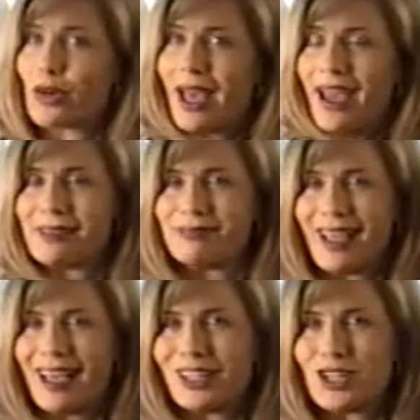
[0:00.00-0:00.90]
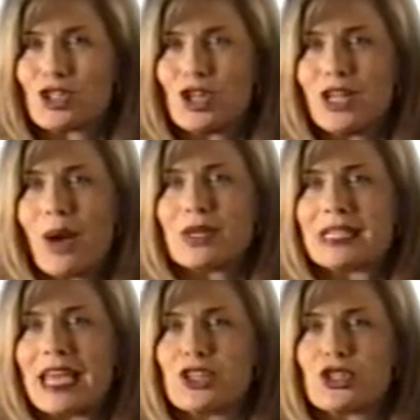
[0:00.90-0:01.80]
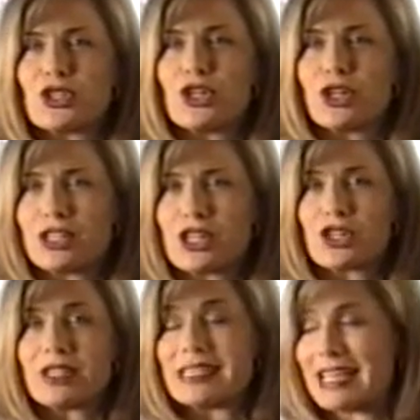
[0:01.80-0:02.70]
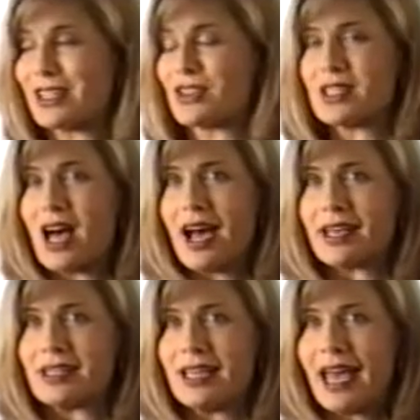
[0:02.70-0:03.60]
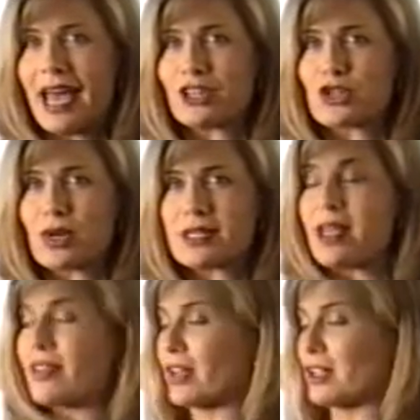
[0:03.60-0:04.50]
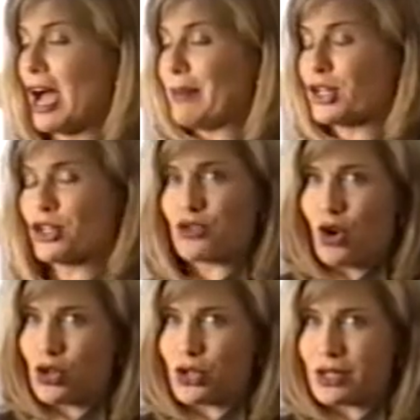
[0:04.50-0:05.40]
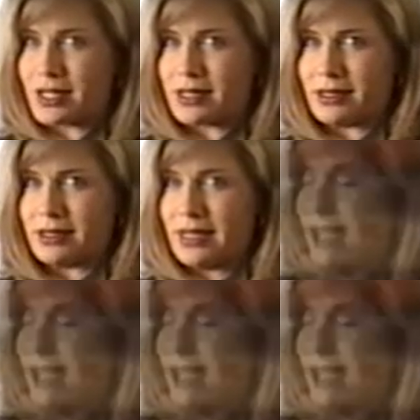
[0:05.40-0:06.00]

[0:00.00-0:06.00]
Okay, let's turn our attention to conditions inside and address the climate control unit.